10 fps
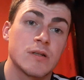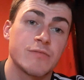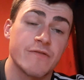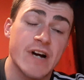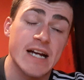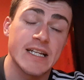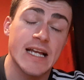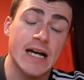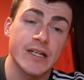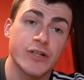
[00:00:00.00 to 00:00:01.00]
providing
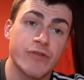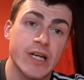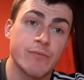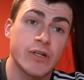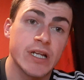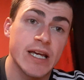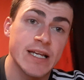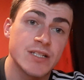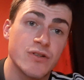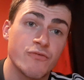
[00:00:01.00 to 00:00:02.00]
that an agreement
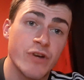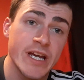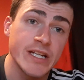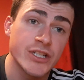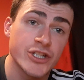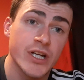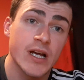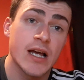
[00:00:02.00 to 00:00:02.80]
is reached.